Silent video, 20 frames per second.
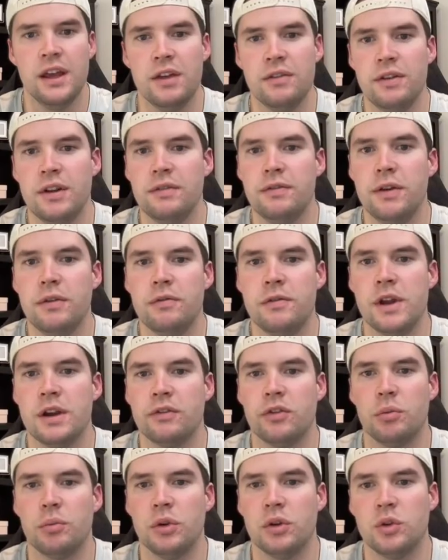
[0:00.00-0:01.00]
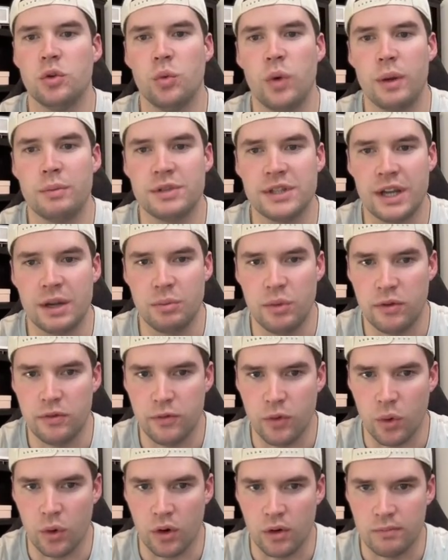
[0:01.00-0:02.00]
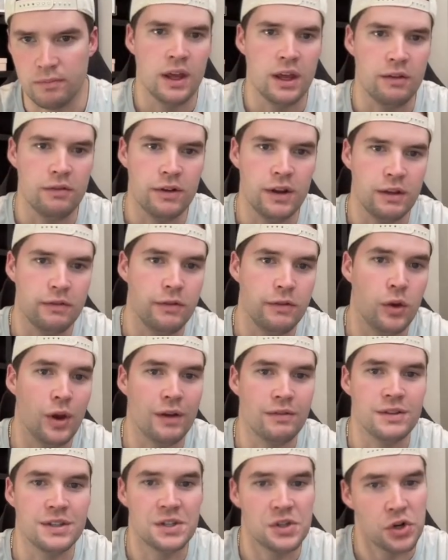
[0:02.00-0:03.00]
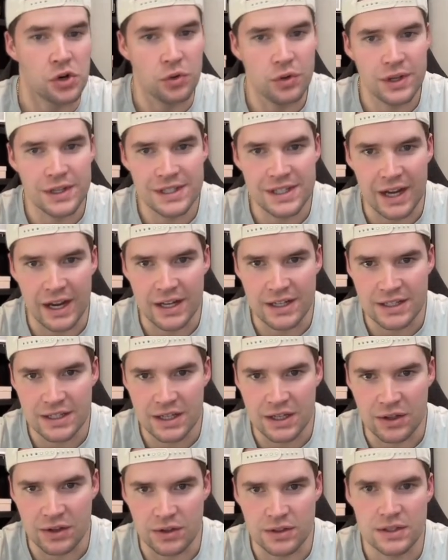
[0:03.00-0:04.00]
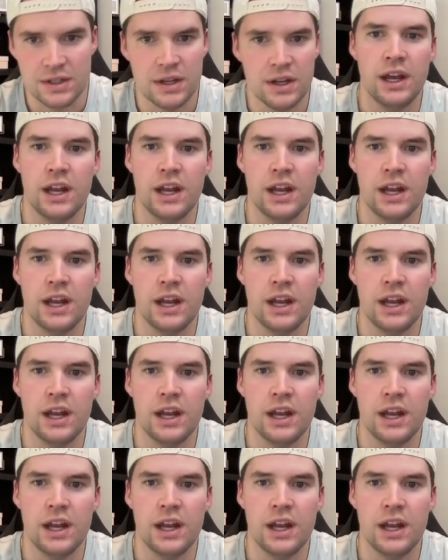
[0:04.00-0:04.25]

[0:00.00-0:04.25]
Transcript: even if you've never built a website before, even if you have zero design skills,